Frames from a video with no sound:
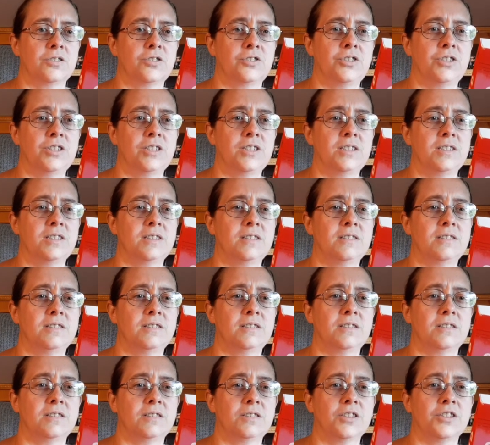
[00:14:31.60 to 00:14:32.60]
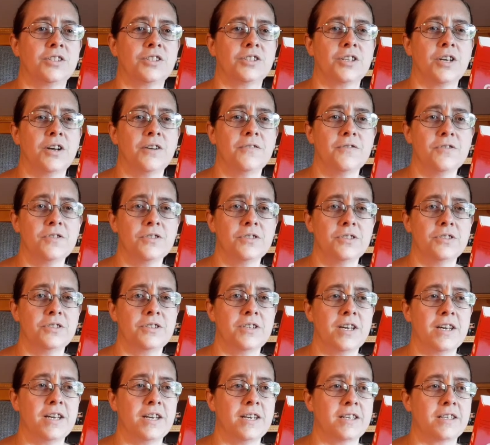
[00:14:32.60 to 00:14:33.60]
she discovers
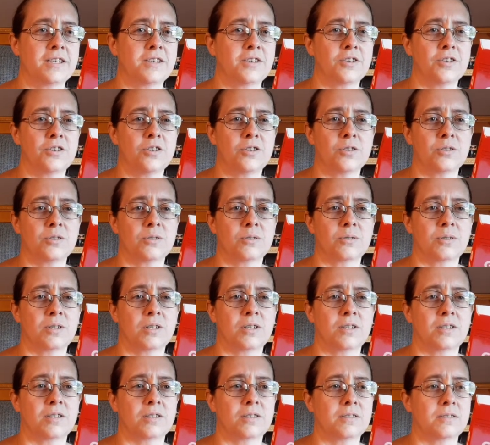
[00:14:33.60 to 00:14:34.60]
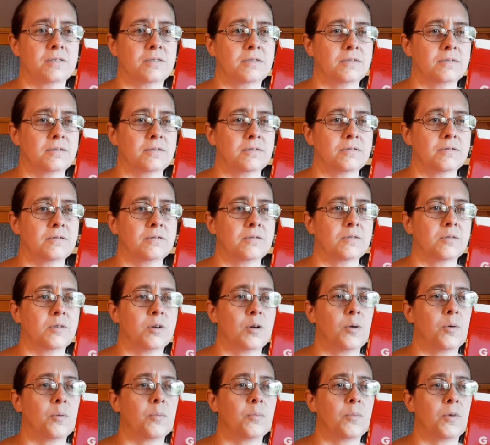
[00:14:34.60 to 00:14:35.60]
that her
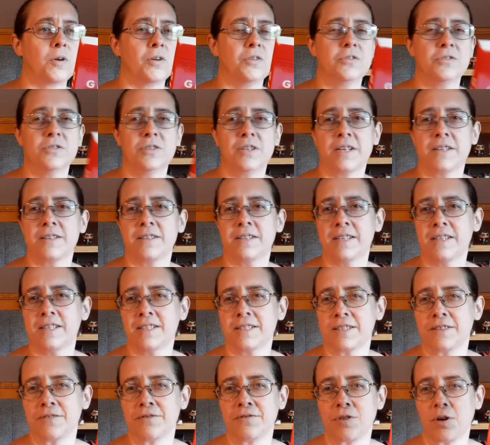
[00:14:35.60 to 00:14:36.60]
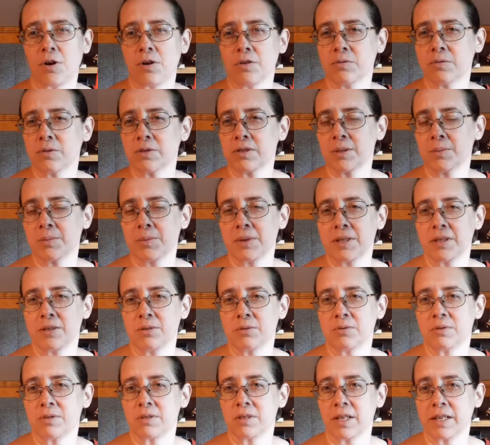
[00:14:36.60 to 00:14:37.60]
uh, mother, I think, is involved with somebody
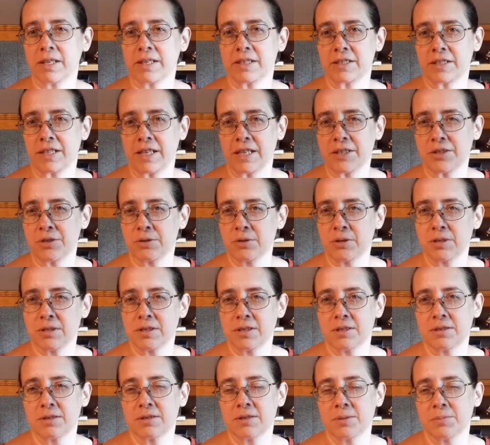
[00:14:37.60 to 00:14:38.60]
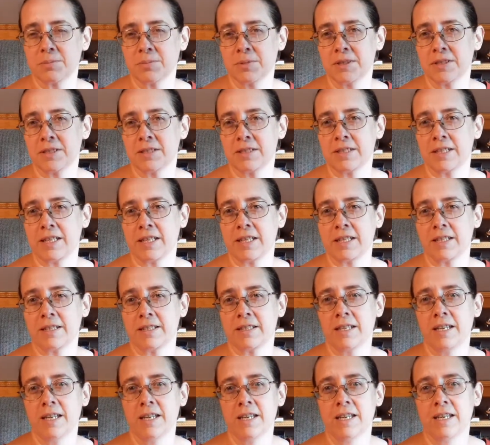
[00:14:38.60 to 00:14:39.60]
who's like dangerous or something,
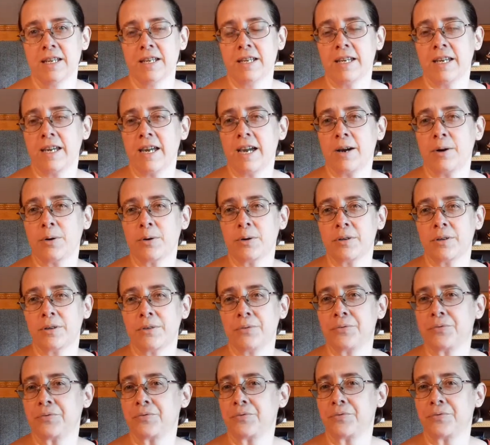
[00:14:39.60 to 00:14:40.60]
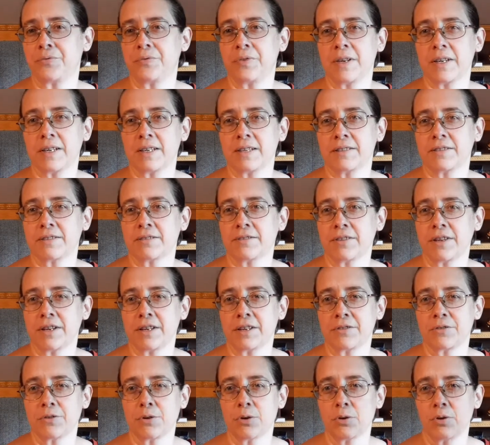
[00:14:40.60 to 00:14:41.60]
and how it affects
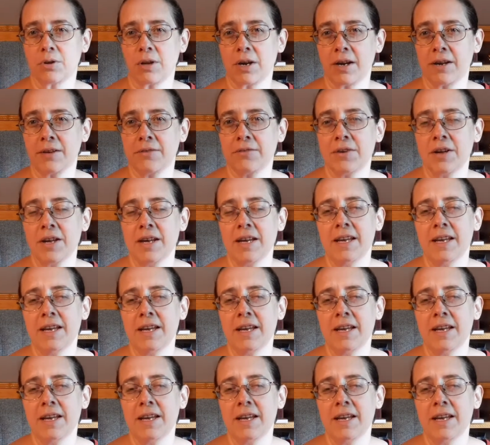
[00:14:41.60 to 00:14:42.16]
like their life.